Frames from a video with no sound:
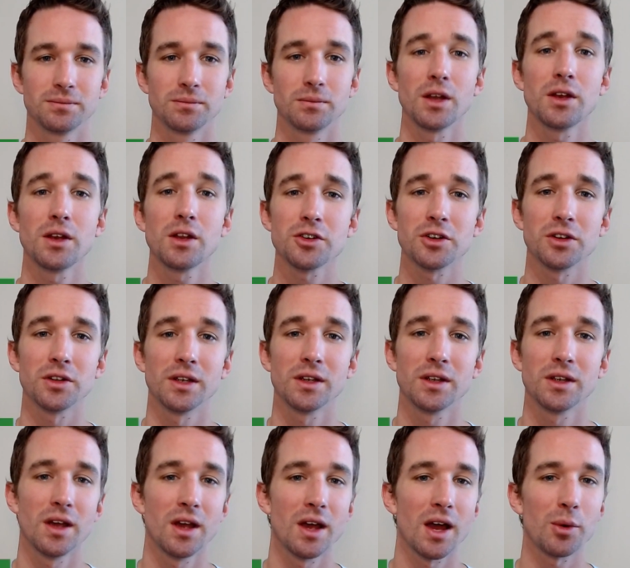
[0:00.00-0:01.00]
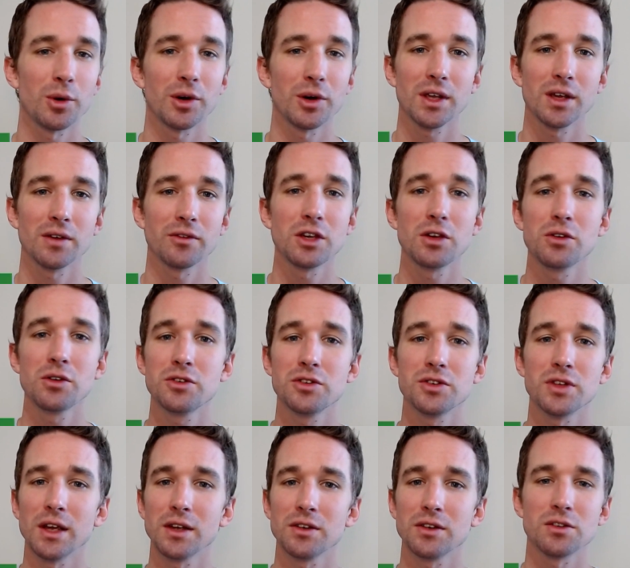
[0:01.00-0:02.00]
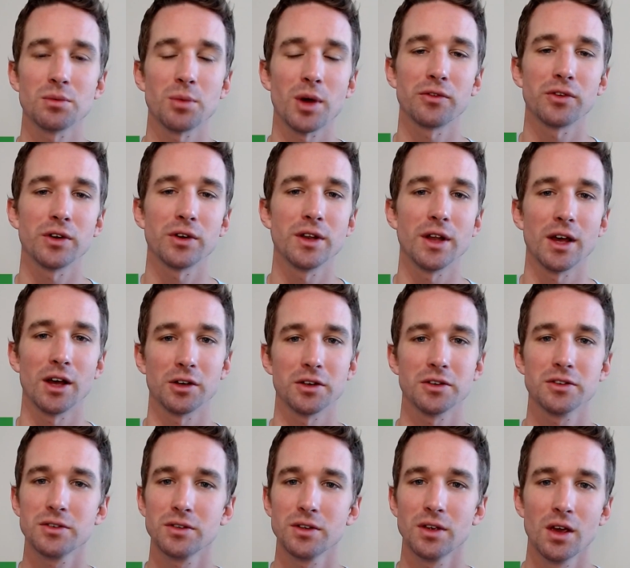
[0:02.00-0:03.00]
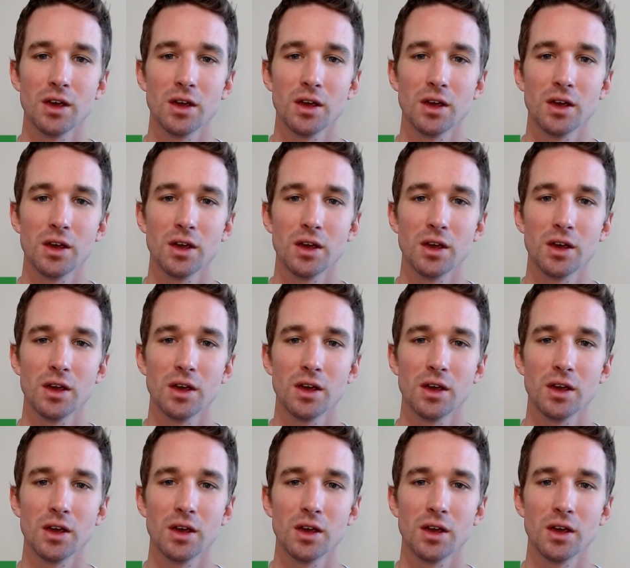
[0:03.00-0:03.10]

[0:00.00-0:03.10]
Additionally, I want to give a huge thanks to my friend Elkis,